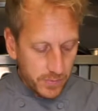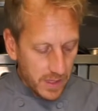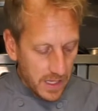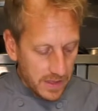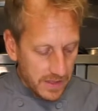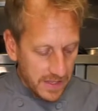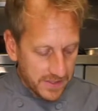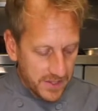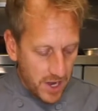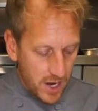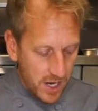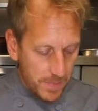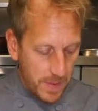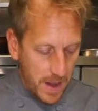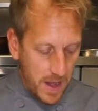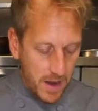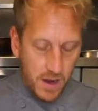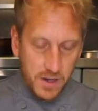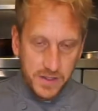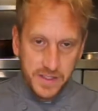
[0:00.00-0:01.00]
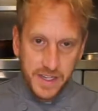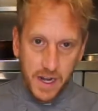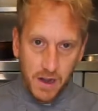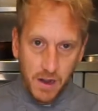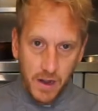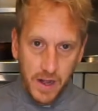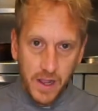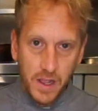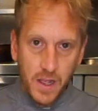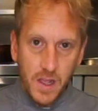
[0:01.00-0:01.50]
Let's talk about our
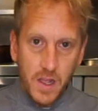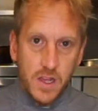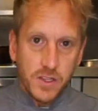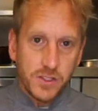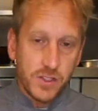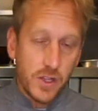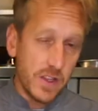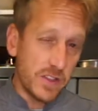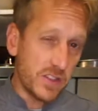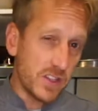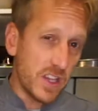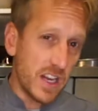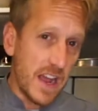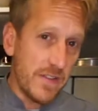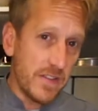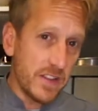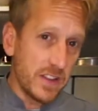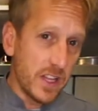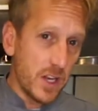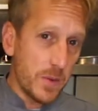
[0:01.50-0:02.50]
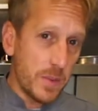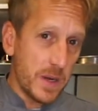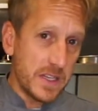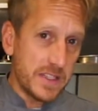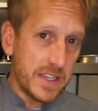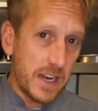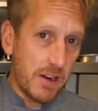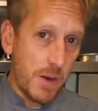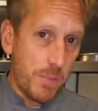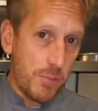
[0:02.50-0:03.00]
dairy. So this is going to have a little bit of
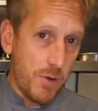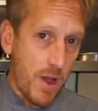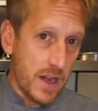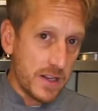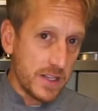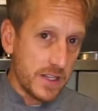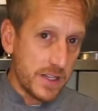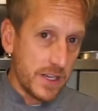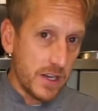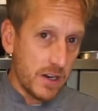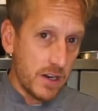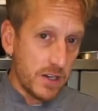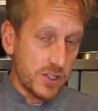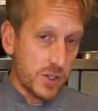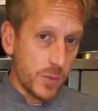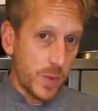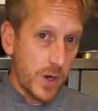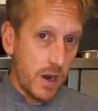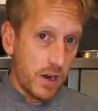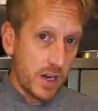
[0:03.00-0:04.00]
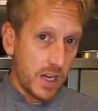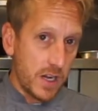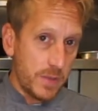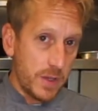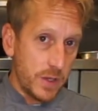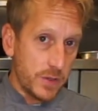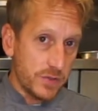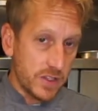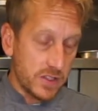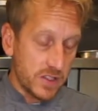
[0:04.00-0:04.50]
dairy product in here, and so we are going to be
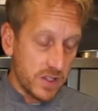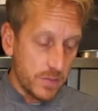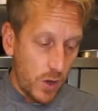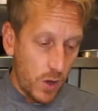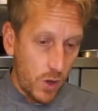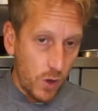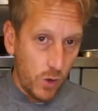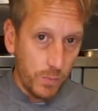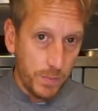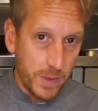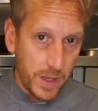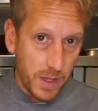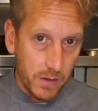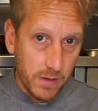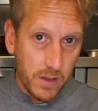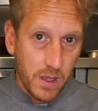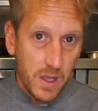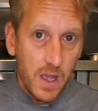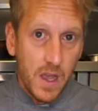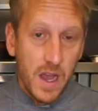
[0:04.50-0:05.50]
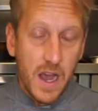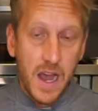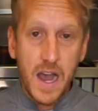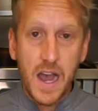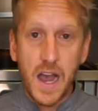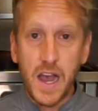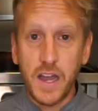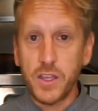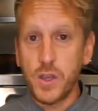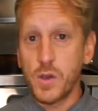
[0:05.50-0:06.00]
using some whole milk.
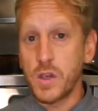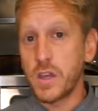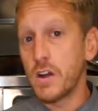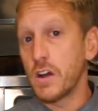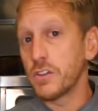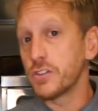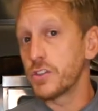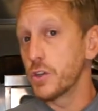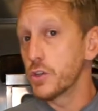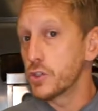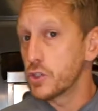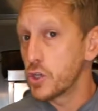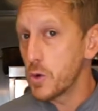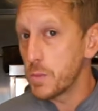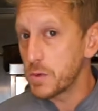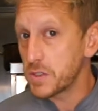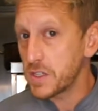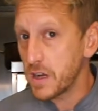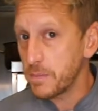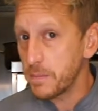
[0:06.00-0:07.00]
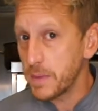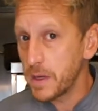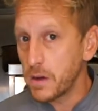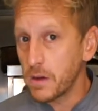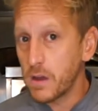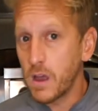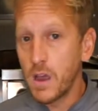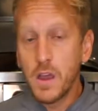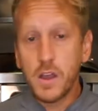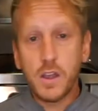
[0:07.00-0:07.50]
You can also use 2%
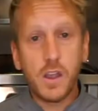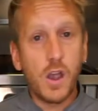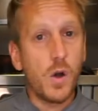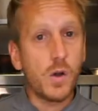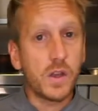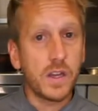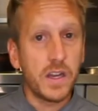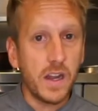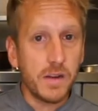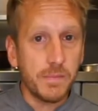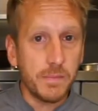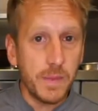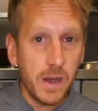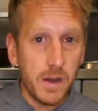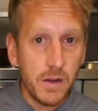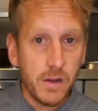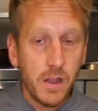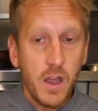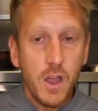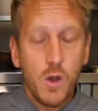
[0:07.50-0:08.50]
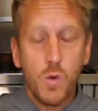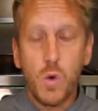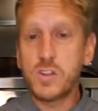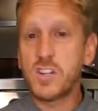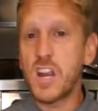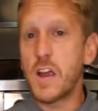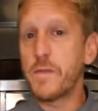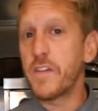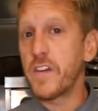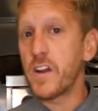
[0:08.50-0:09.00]
milk, coconut milk,
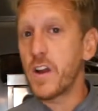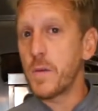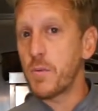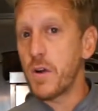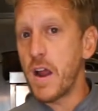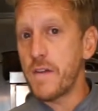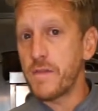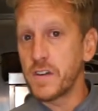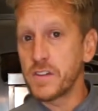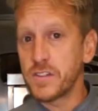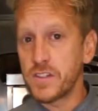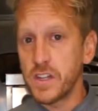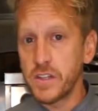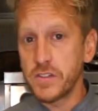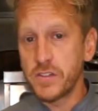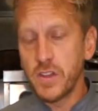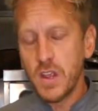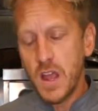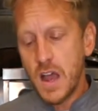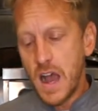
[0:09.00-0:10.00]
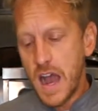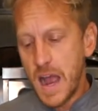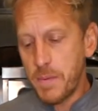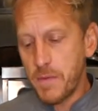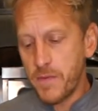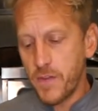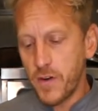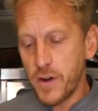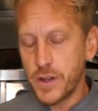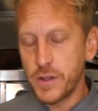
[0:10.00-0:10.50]
whichever your preference is. I
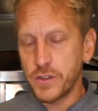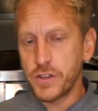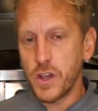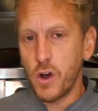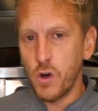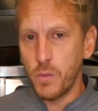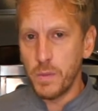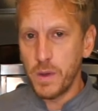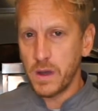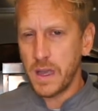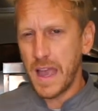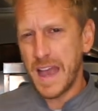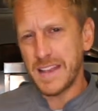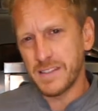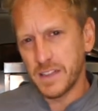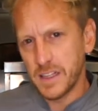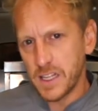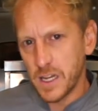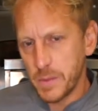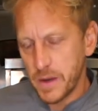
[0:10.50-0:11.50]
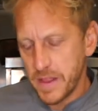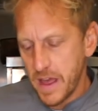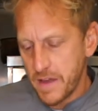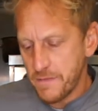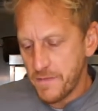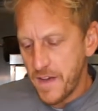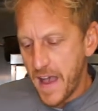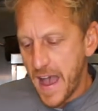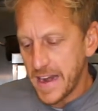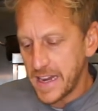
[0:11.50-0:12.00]
prefer to whole milk. It has a little bit of that
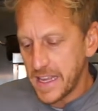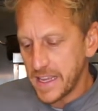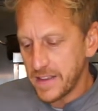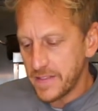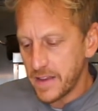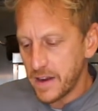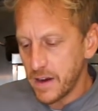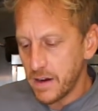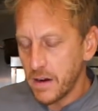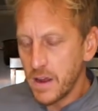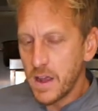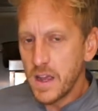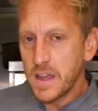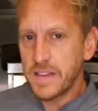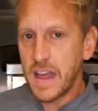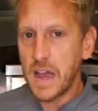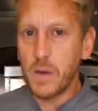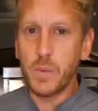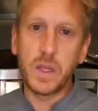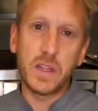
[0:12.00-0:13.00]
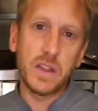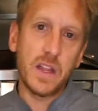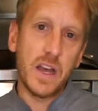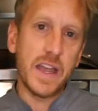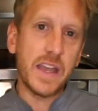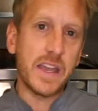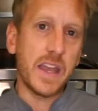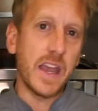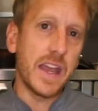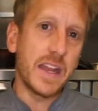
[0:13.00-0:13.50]
fatty in there that we
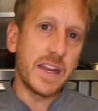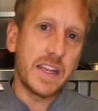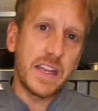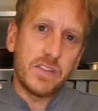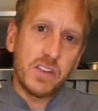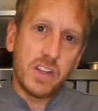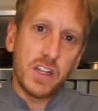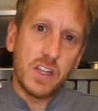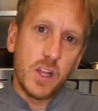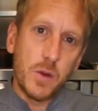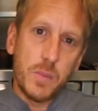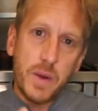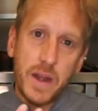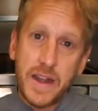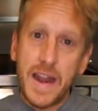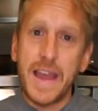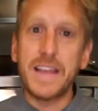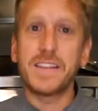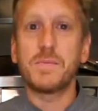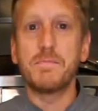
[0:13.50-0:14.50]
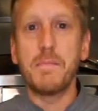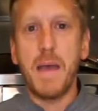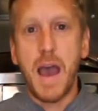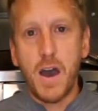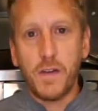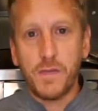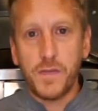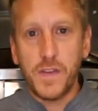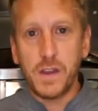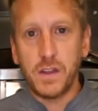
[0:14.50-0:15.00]
like and gives it a little bit of nice
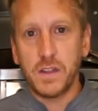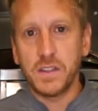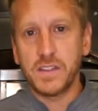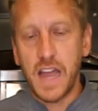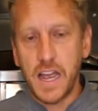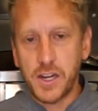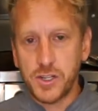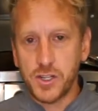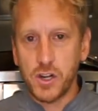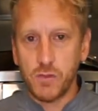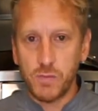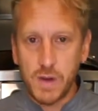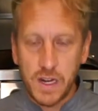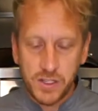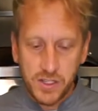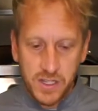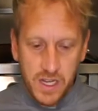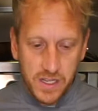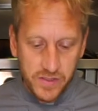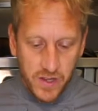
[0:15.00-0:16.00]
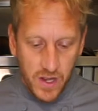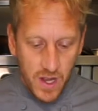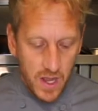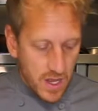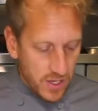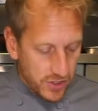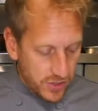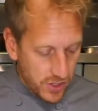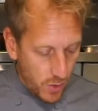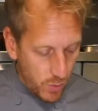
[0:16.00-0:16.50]
mouthfeel and texture and richness.
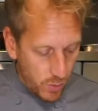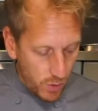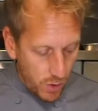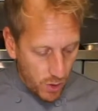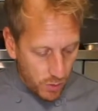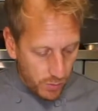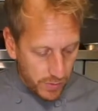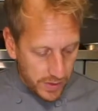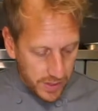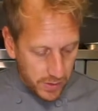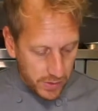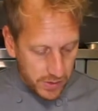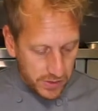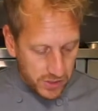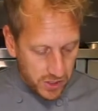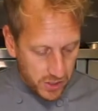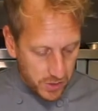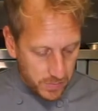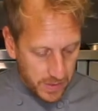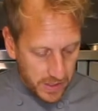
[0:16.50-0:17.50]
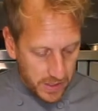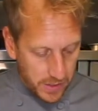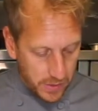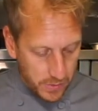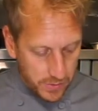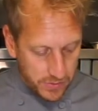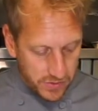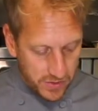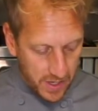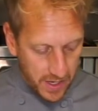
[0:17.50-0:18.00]
So we're only going to be
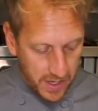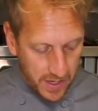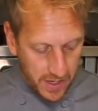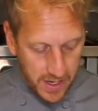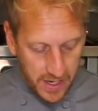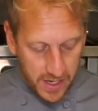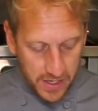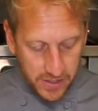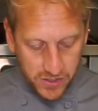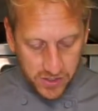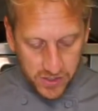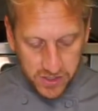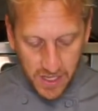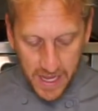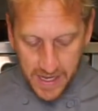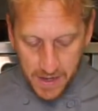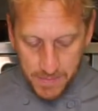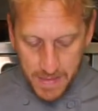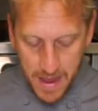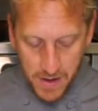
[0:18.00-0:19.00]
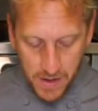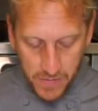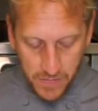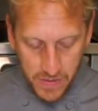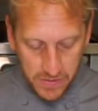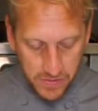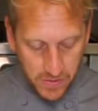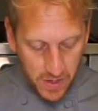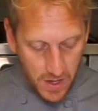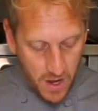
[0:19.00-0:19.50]
using a slight amount of
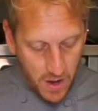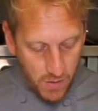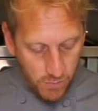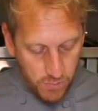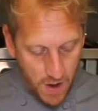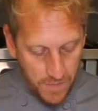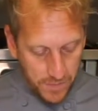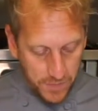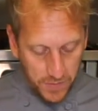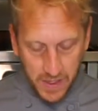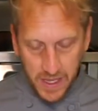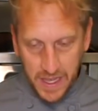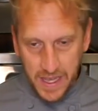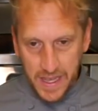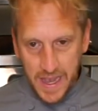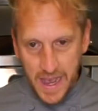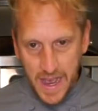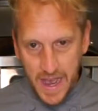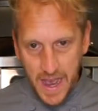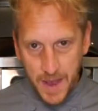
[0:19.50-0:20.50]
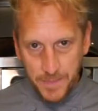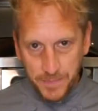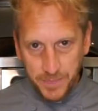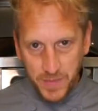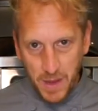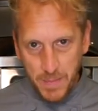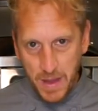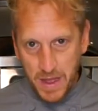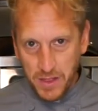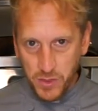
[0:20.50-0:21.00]
this, roughly
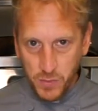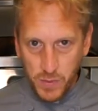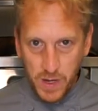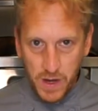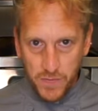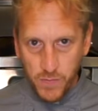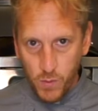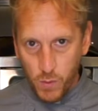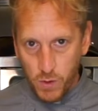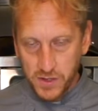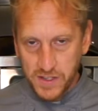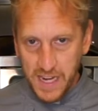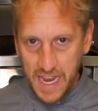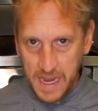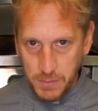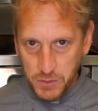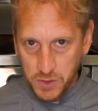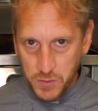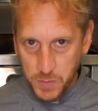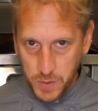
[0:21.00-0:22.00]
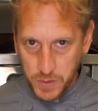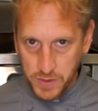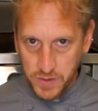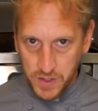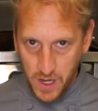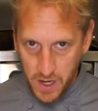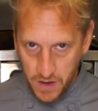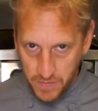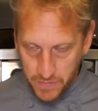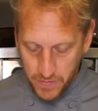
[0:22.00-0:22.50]
about 3 or 4 tablespoons
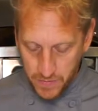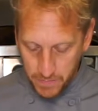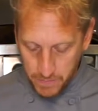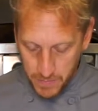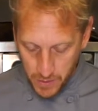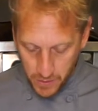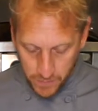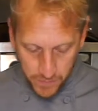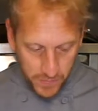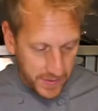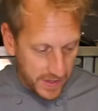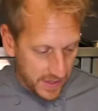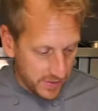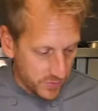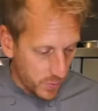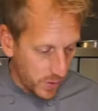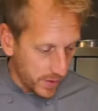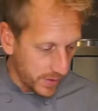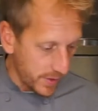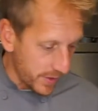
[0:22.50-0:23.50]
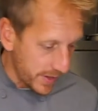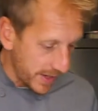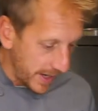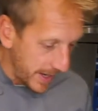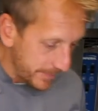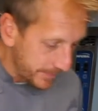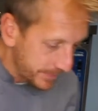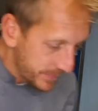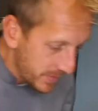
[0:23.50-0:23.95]
of milk for this one, okay?